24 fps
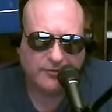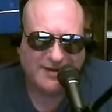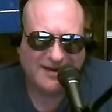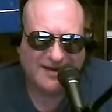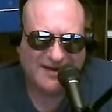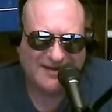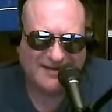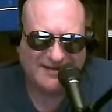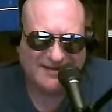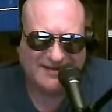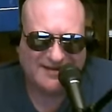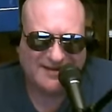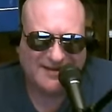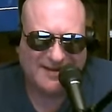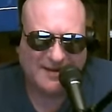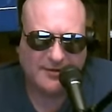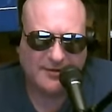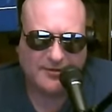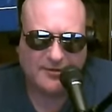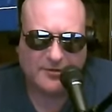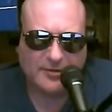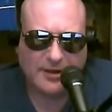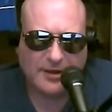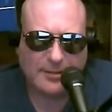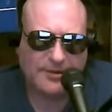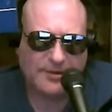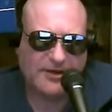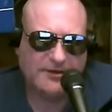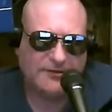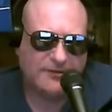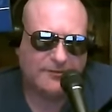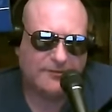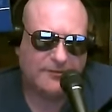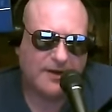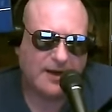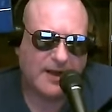It is essentially a
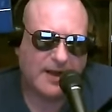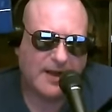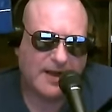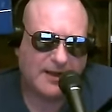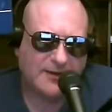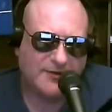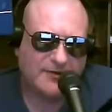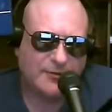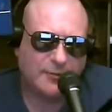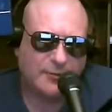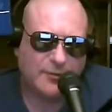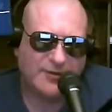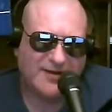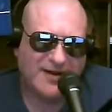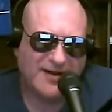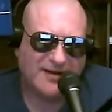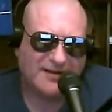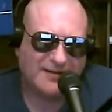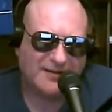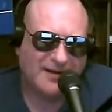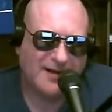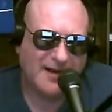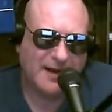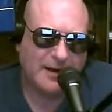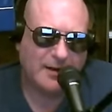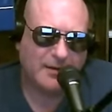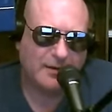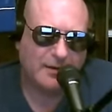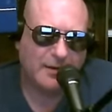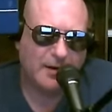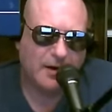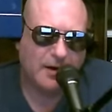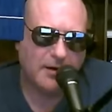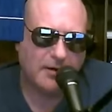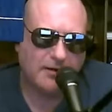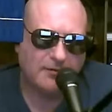piece of glass with a layer
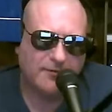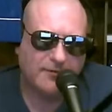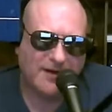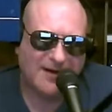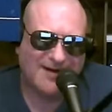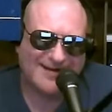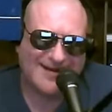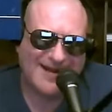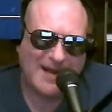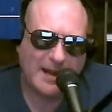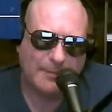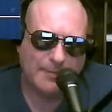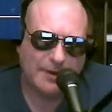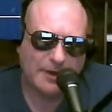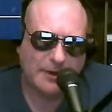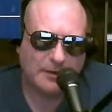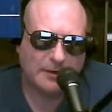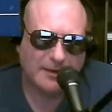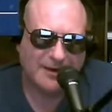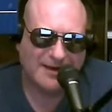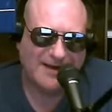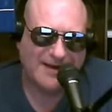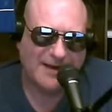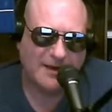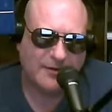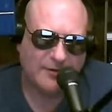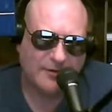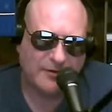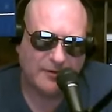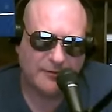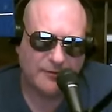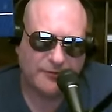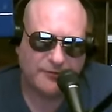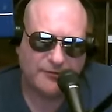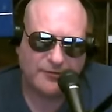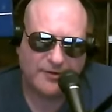of chemically
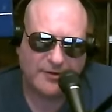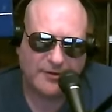induced